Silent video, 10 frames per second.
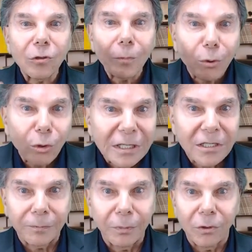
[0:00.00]

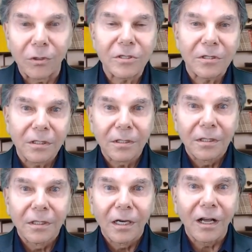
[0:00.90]
principles
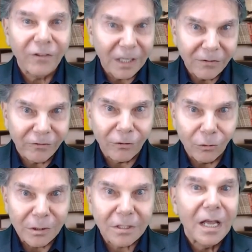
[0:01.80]
of
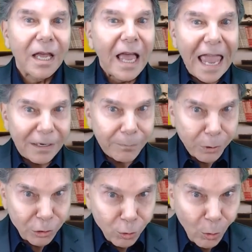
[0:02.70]
influence and
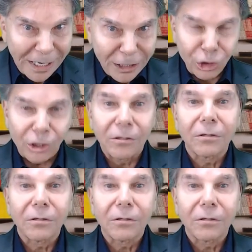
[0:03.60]
persuasion,